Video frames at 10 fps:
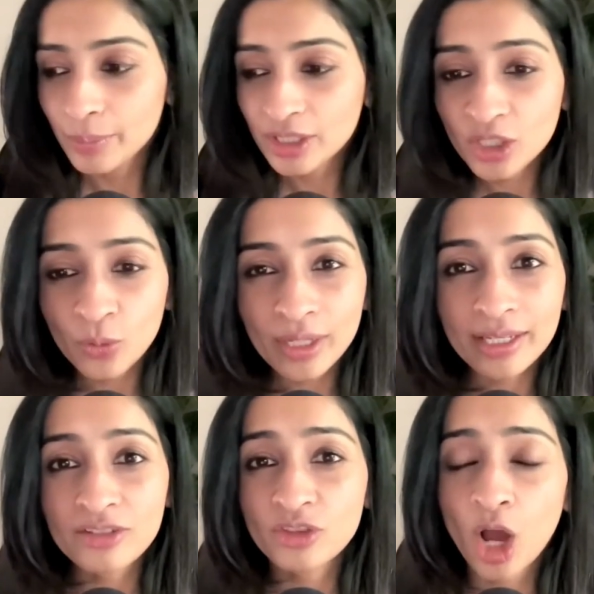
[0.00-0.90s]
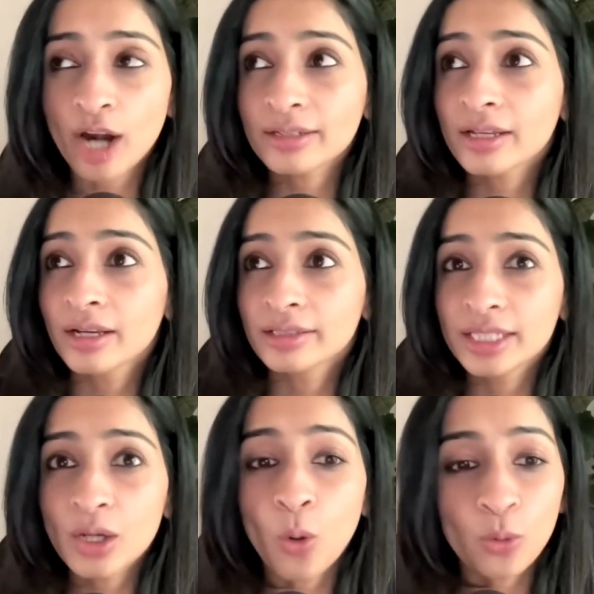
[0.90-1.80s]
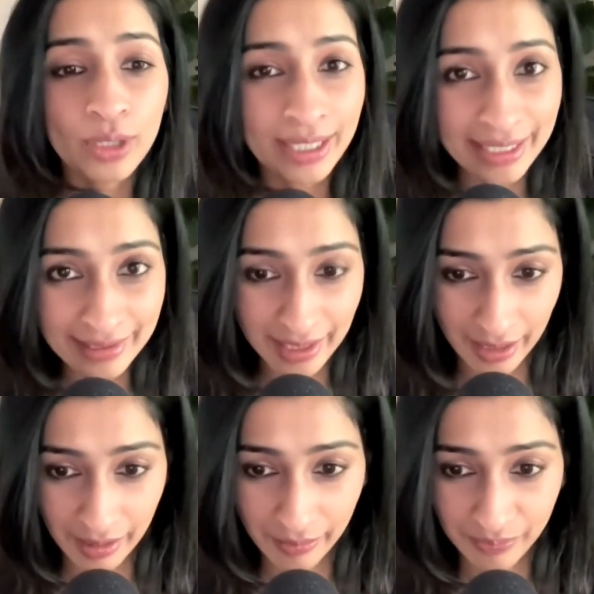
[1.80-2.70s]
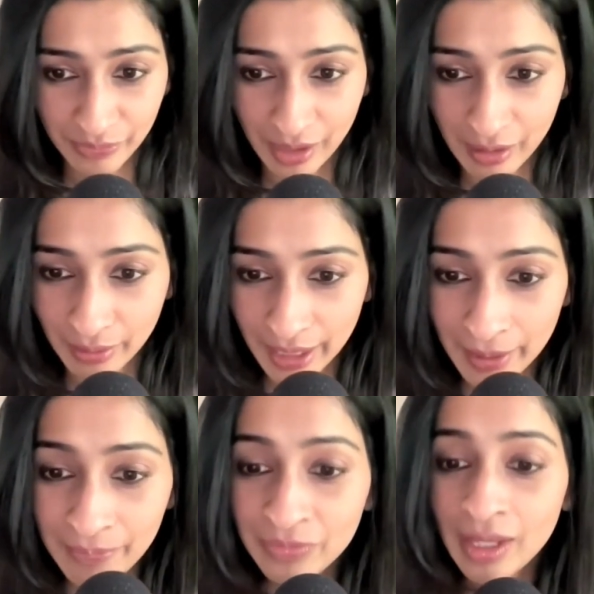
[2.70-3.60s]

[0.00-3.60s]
But queuing is not the only thing. Okay.